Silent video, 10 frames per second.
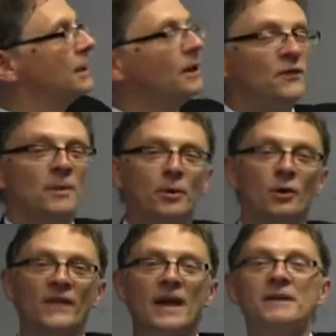If you
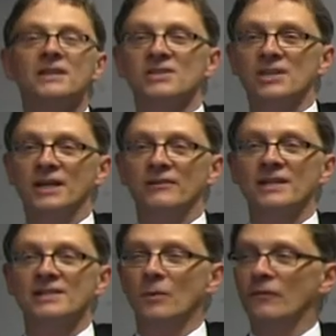put them in
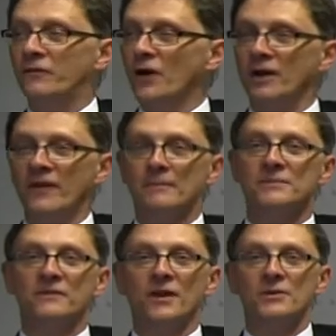series and 5
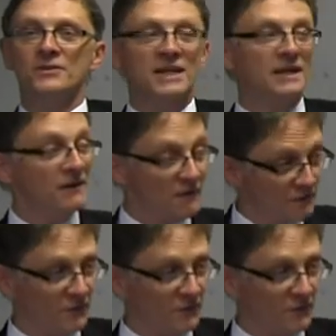amps flows in,